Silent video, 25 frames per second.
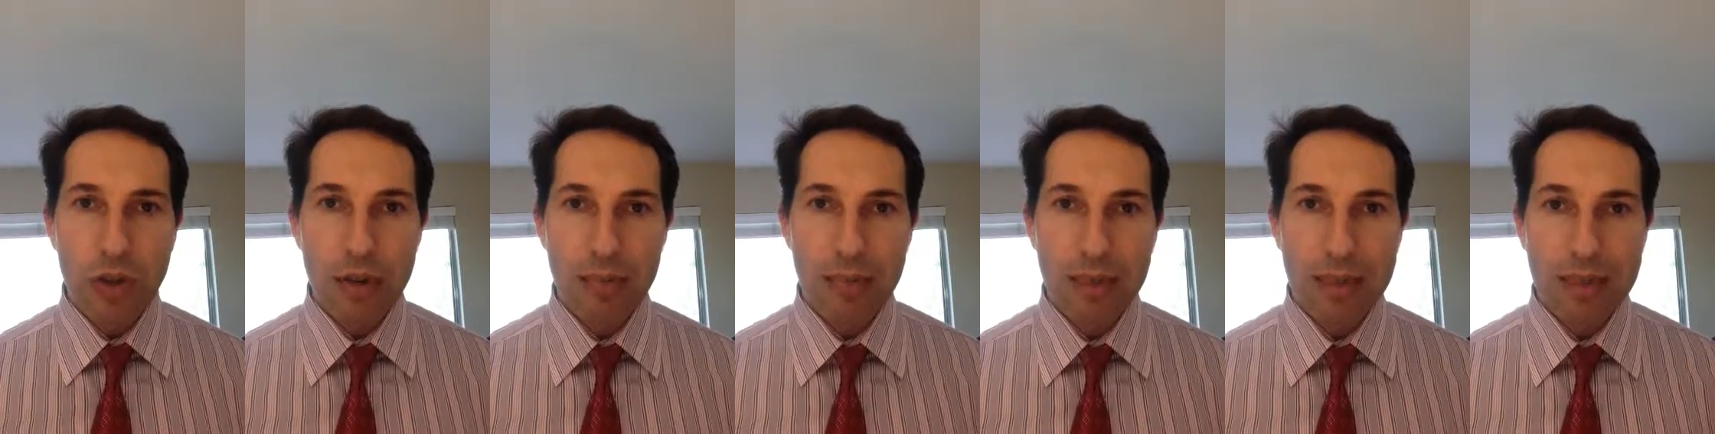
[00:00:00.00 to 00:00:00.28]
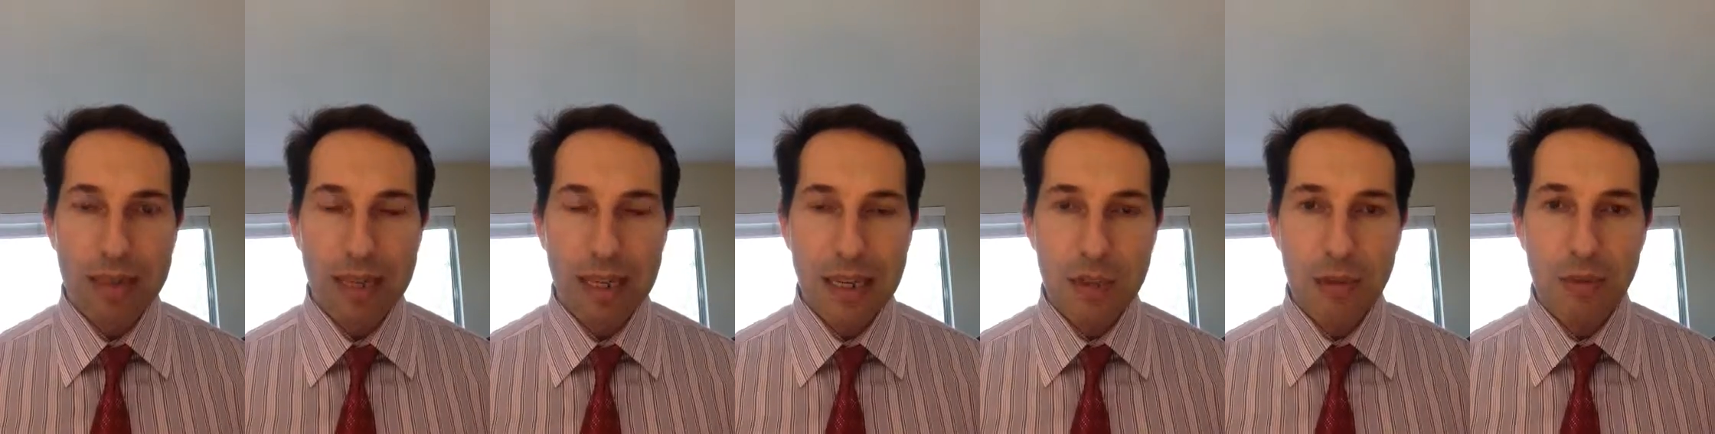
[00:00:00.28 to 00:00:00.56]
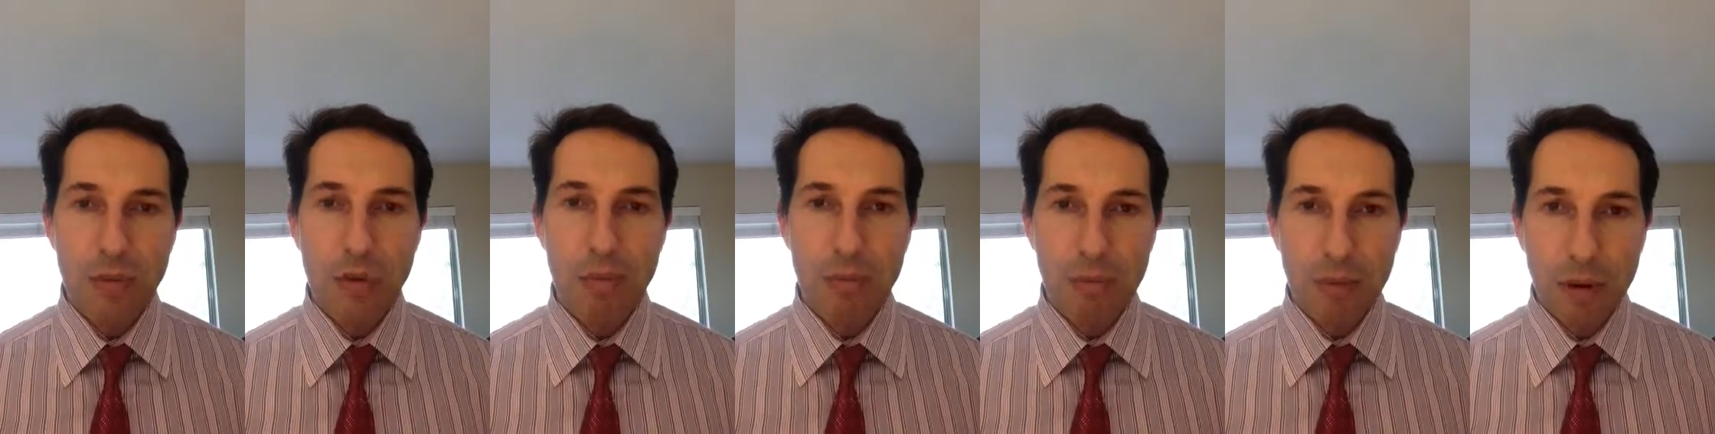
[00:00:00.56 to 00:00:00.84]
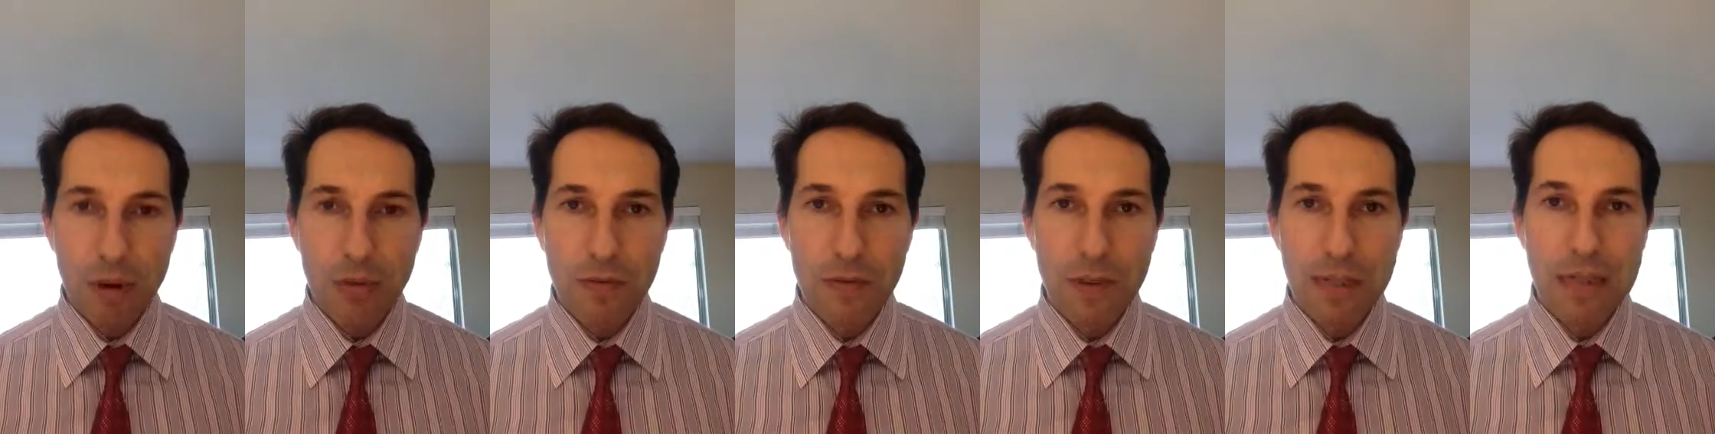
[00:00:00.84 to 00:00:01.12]
I mean, things weren't
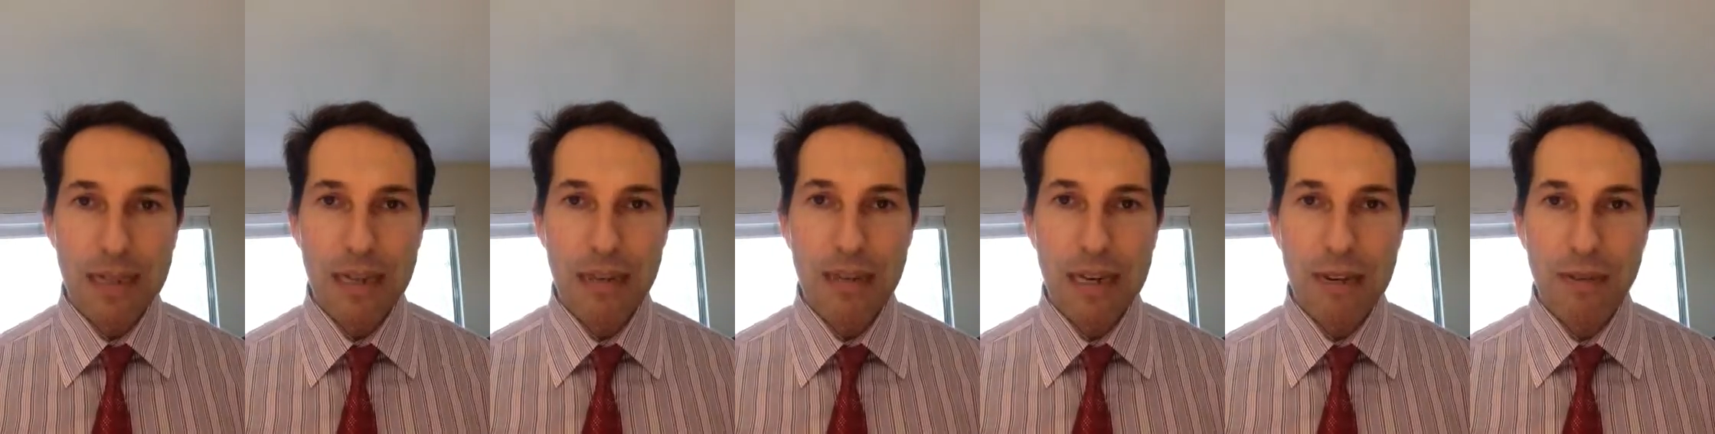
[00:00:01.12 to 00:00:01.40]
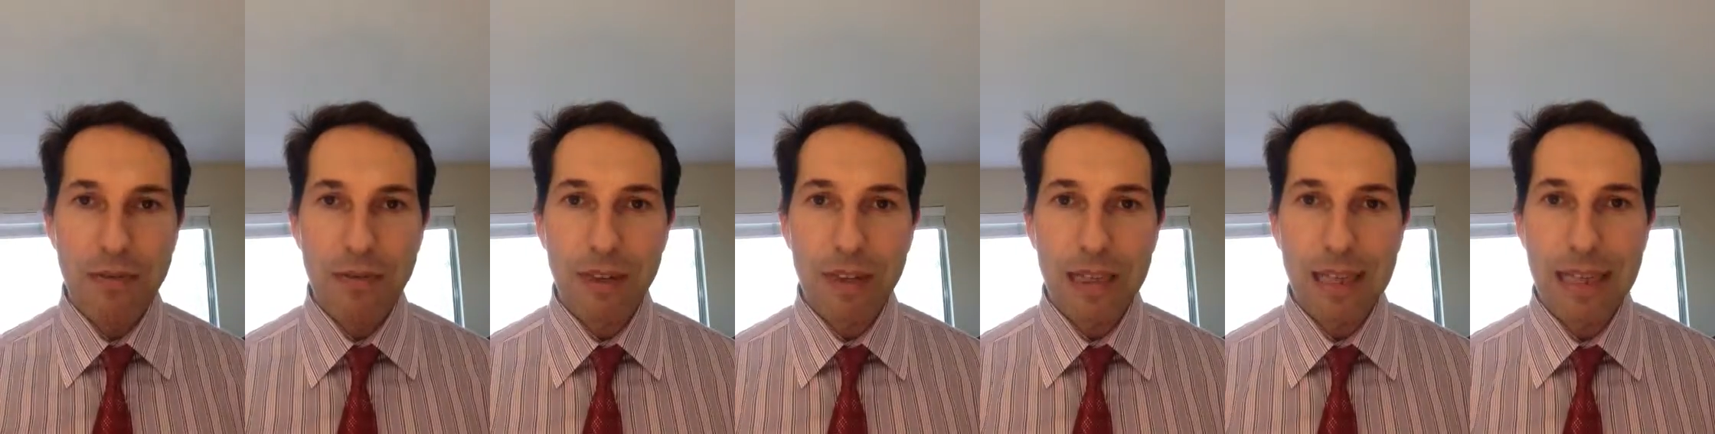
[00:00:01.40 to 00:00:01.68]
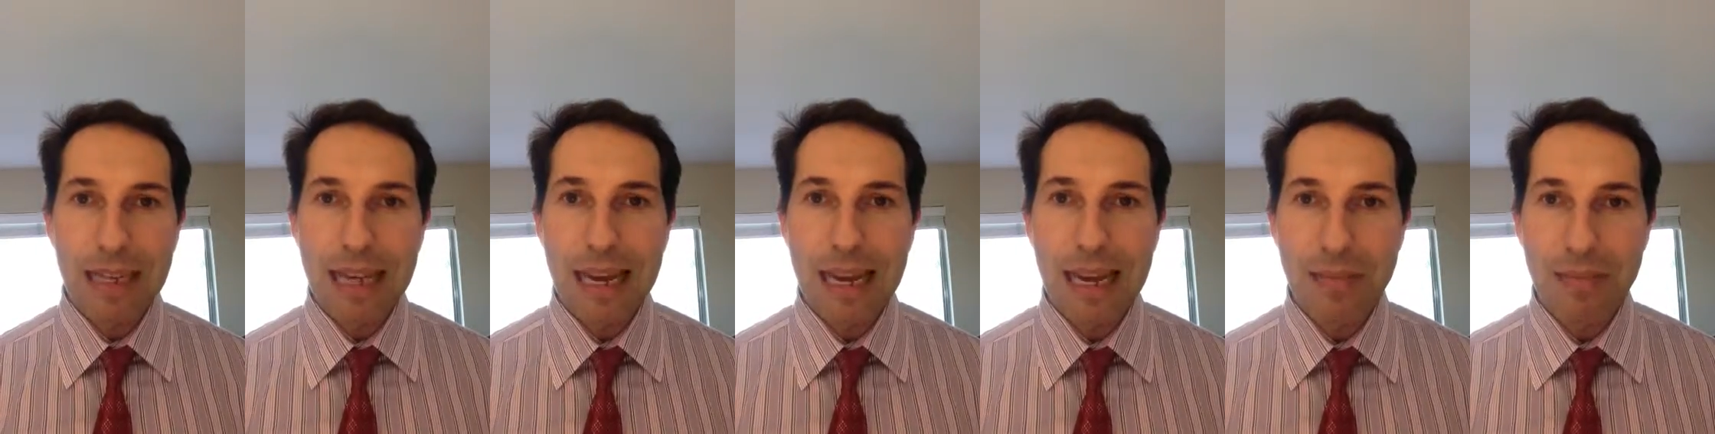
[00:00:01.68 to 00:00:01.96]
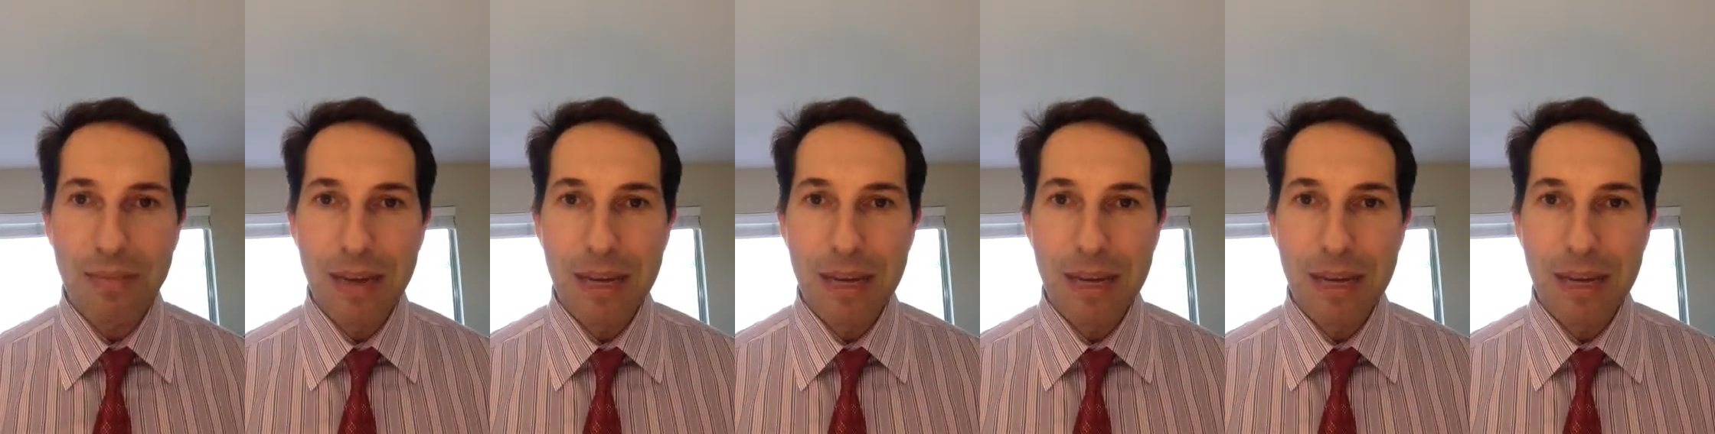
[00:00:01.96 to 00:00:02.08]
perfect. I definitely had